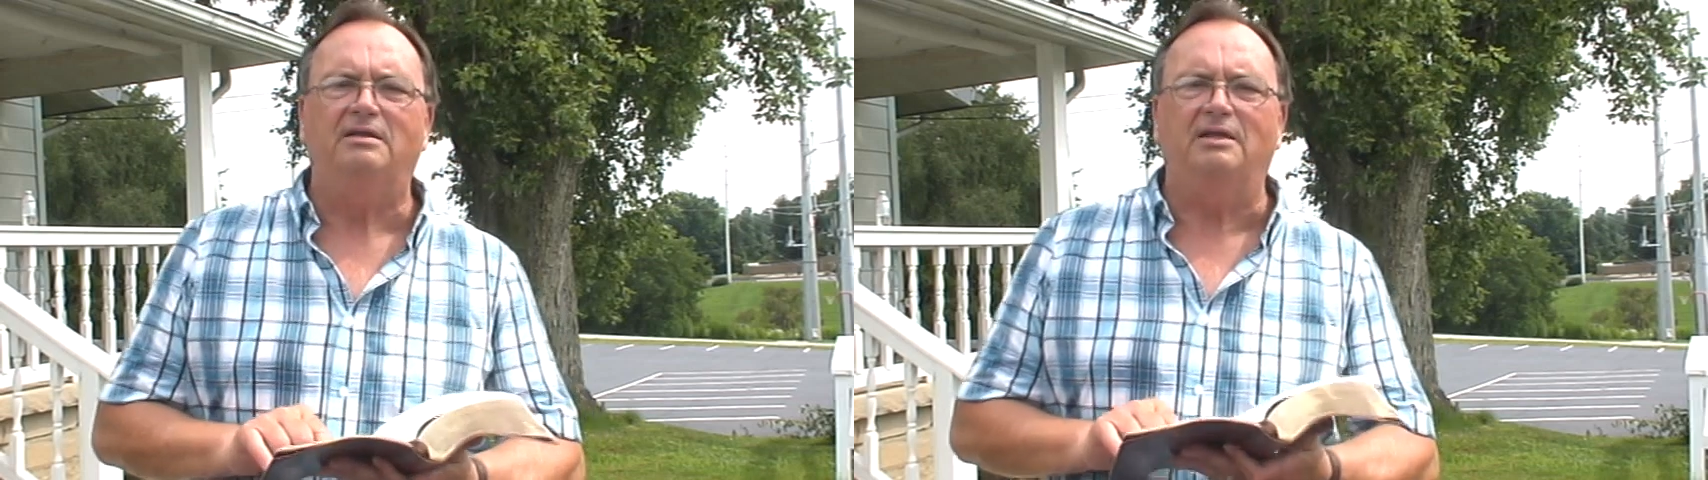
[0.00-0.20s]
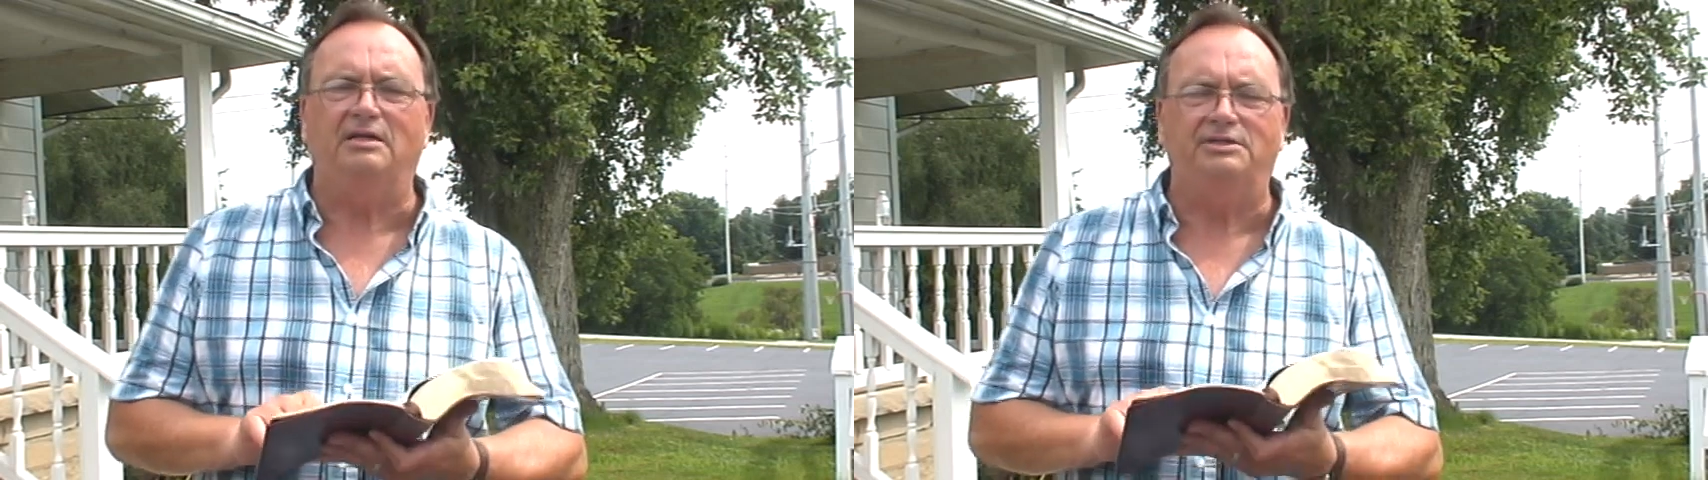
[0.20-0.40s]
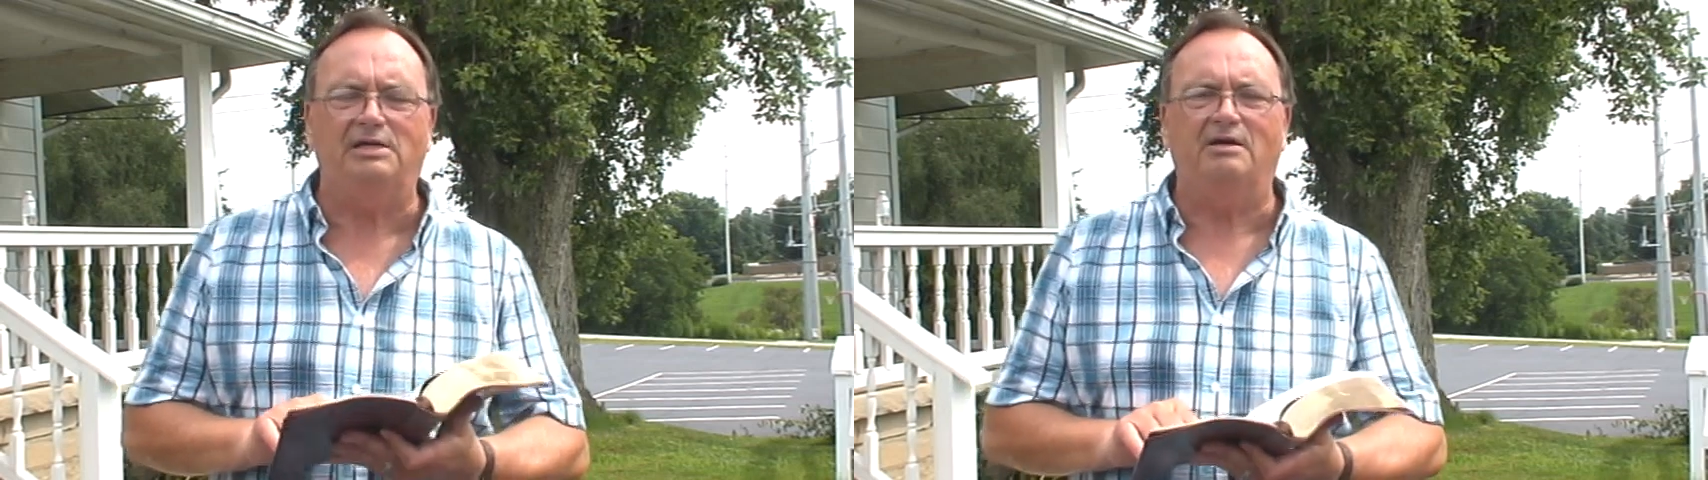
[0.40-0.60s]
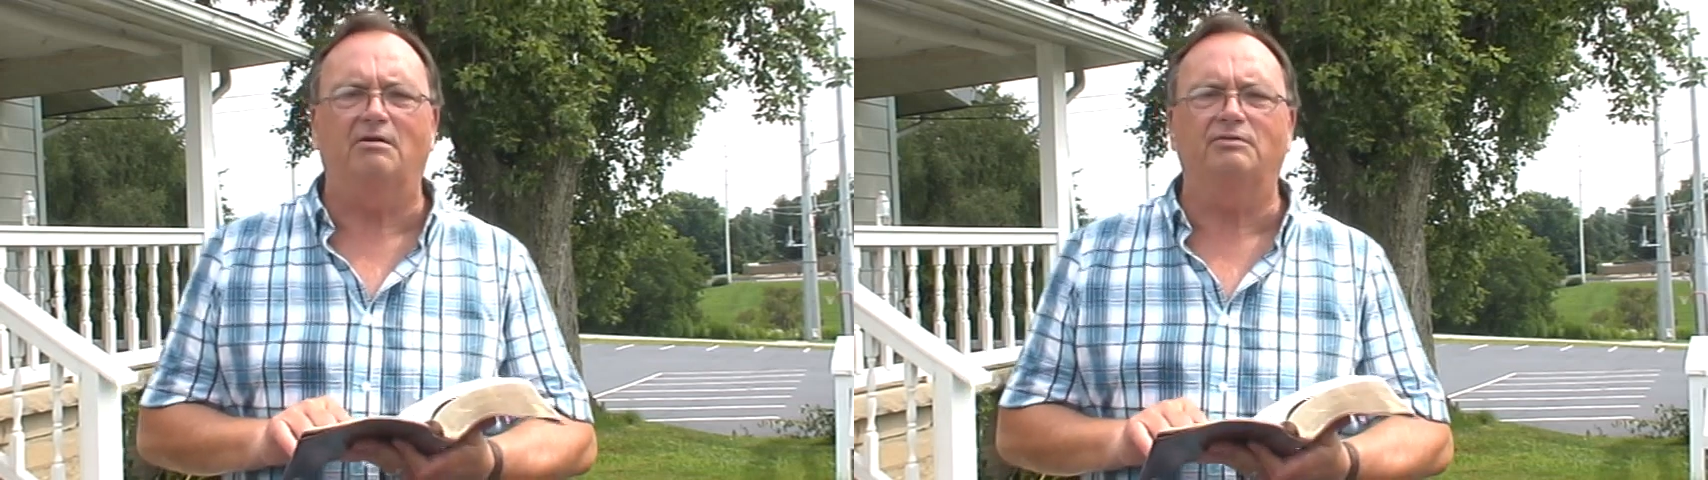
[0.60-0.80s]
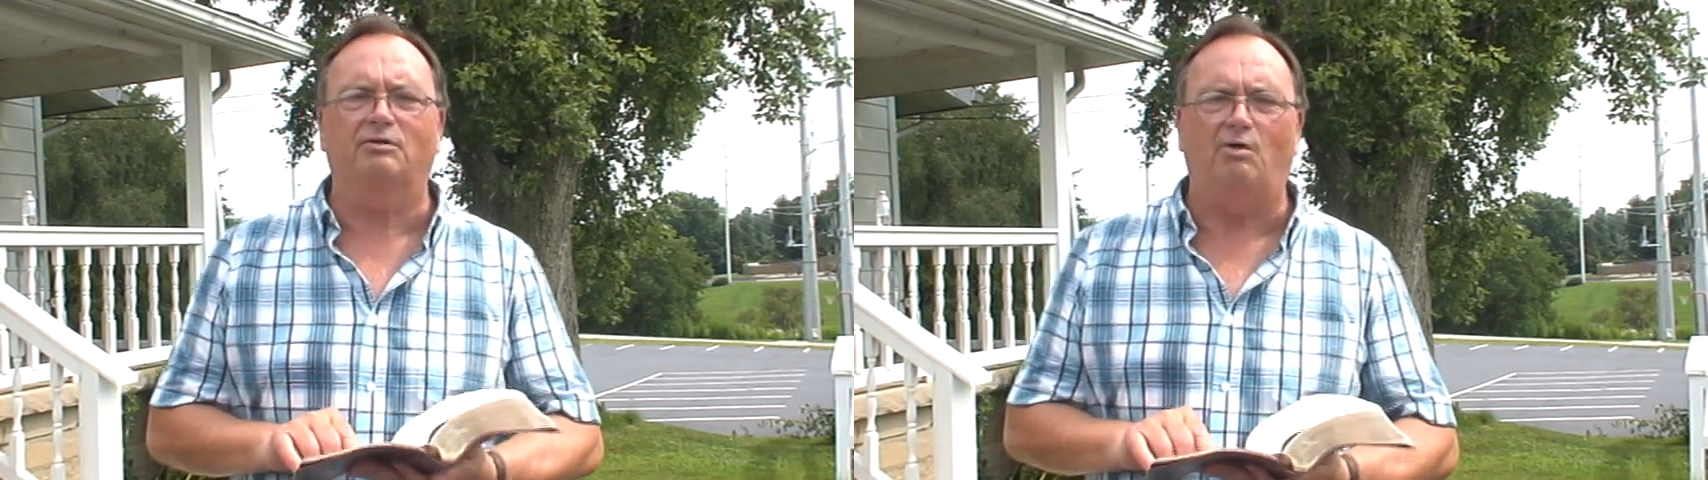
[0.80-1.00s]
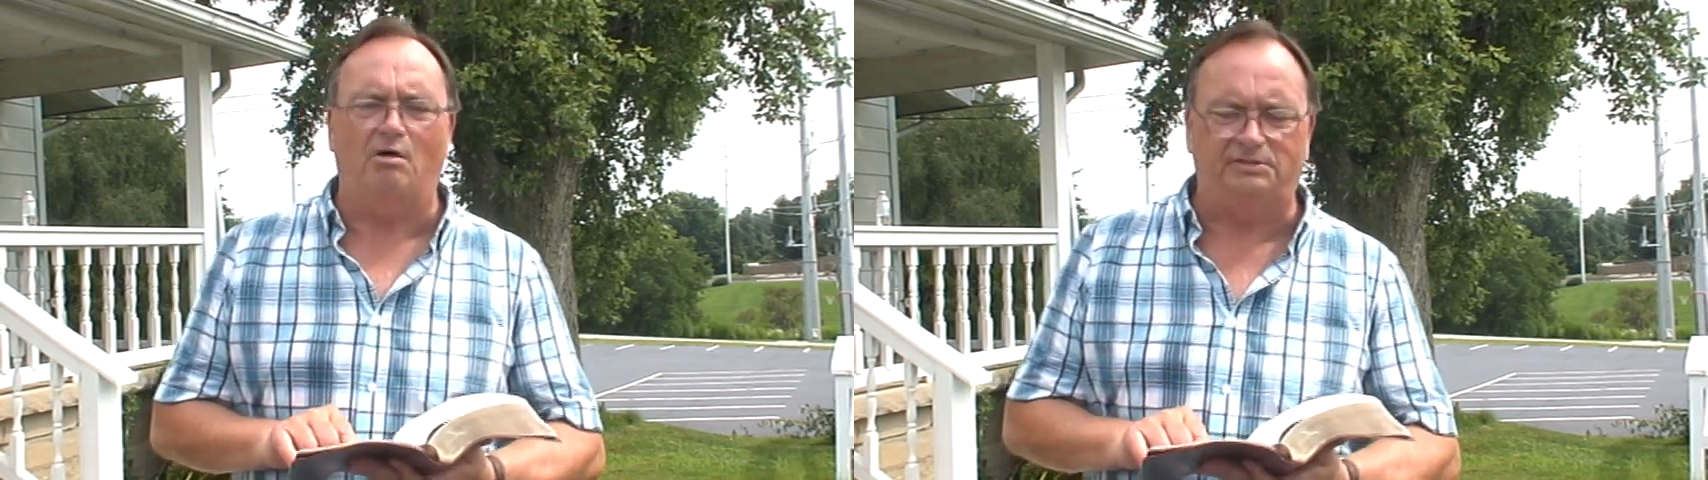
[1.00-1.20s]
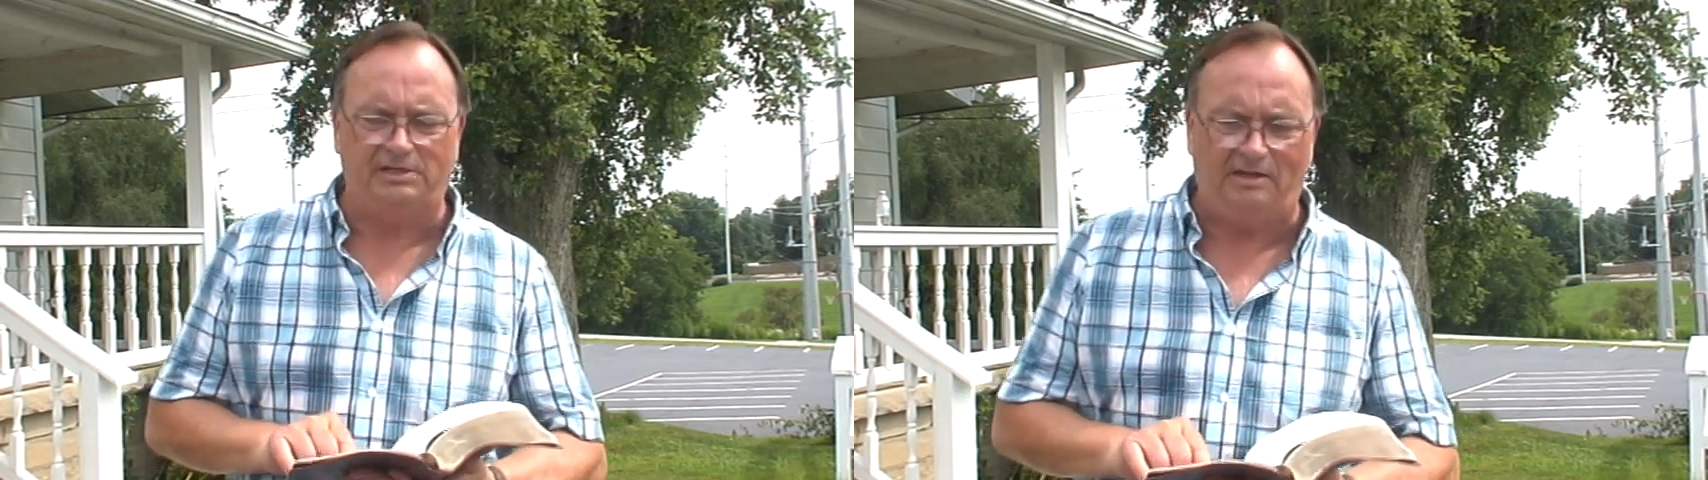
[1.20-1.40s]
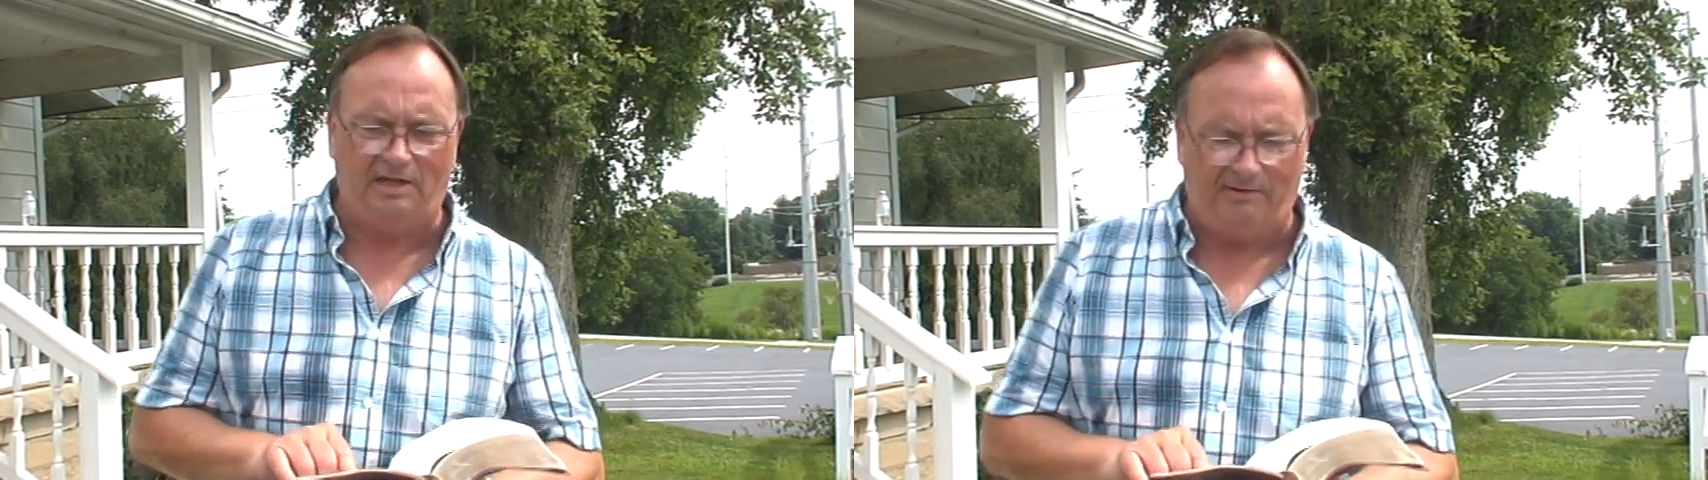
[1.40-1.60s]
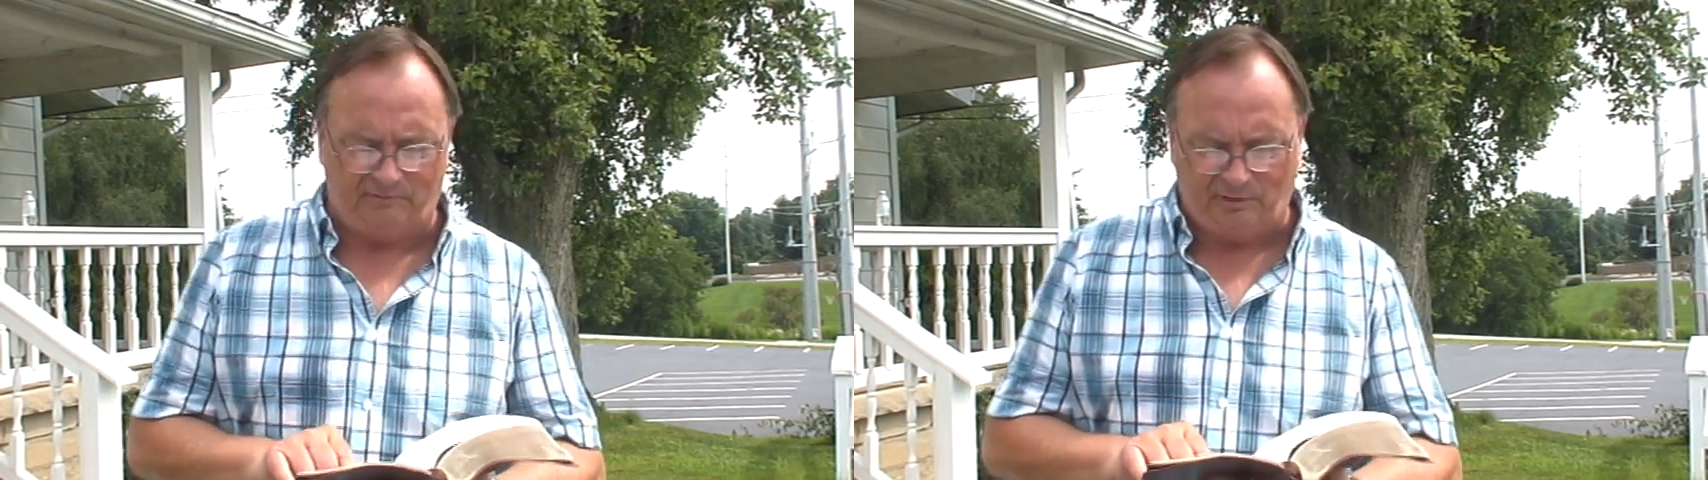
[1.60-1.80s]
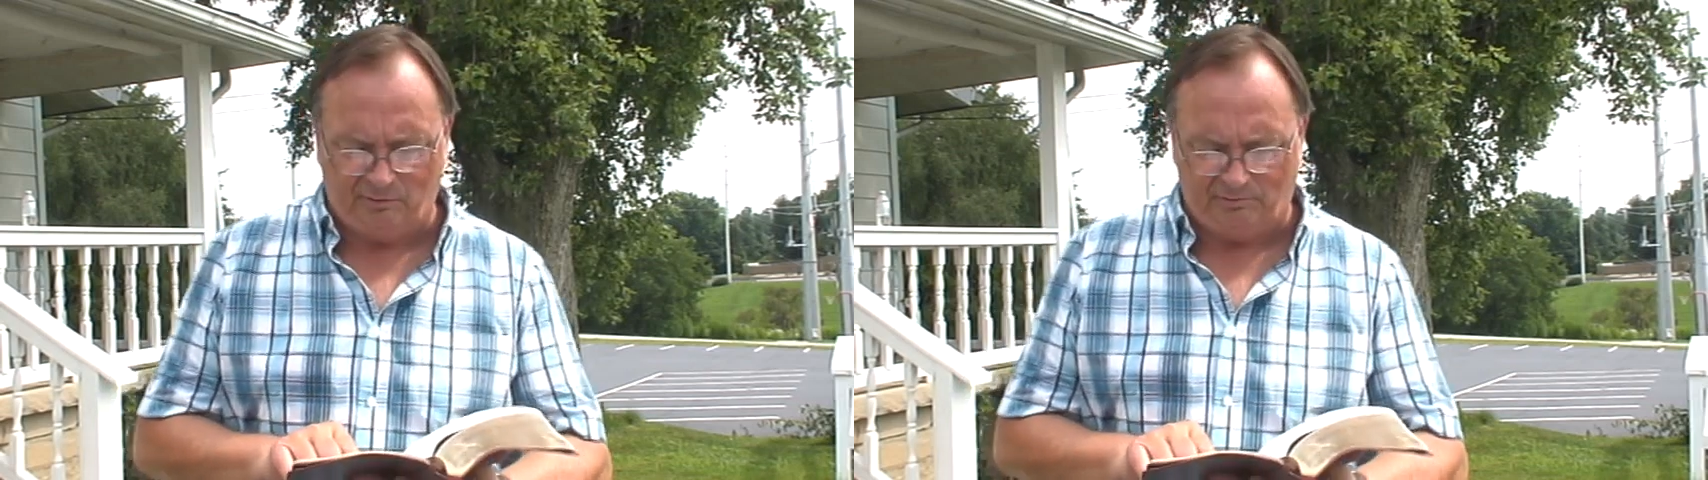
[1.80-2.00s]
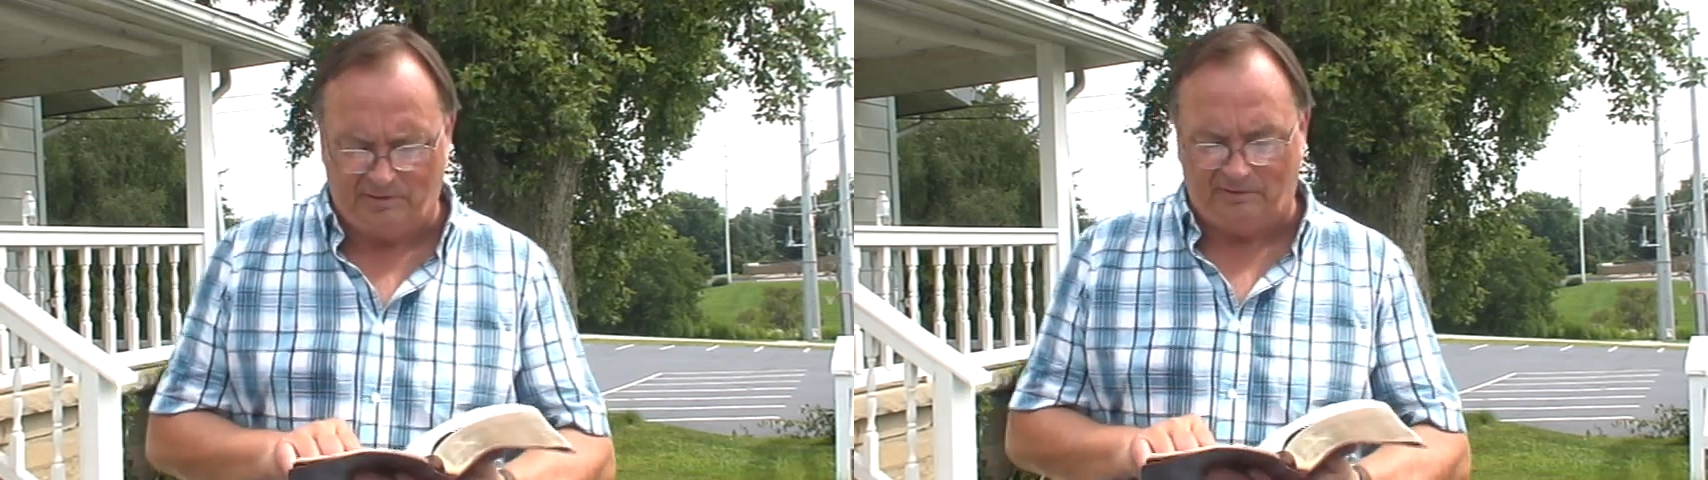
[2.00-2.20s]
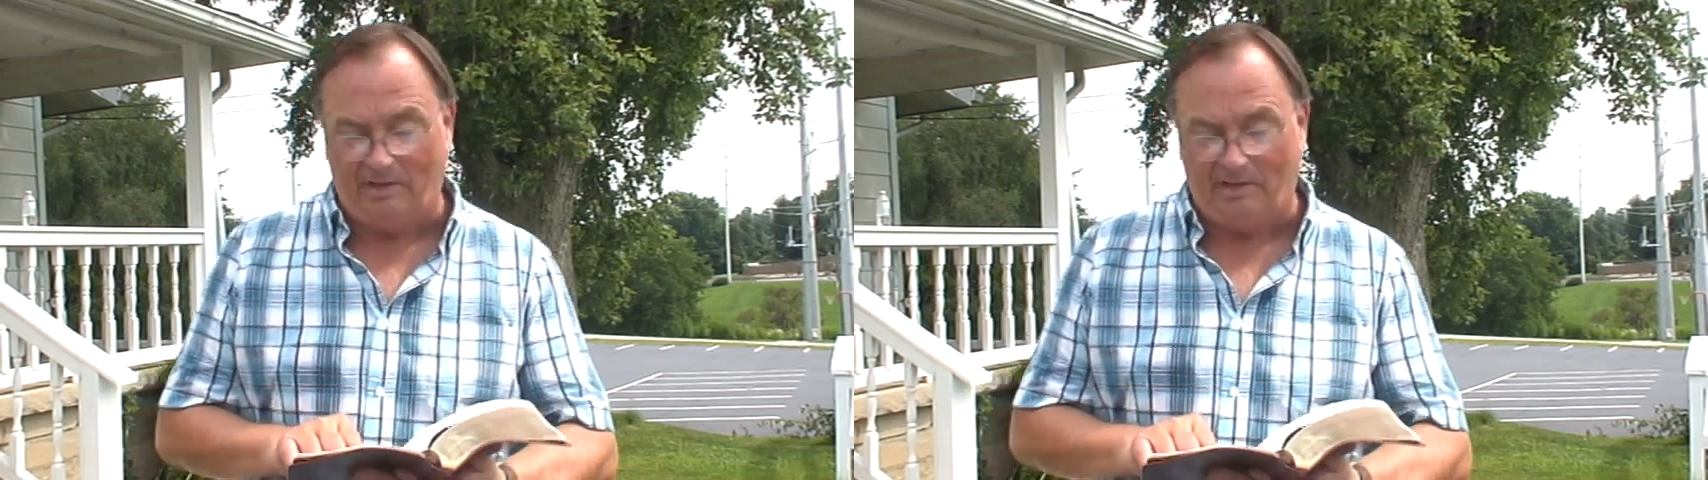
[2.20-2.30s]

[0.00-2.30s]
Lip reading: that he shed on the cross that day for you and me.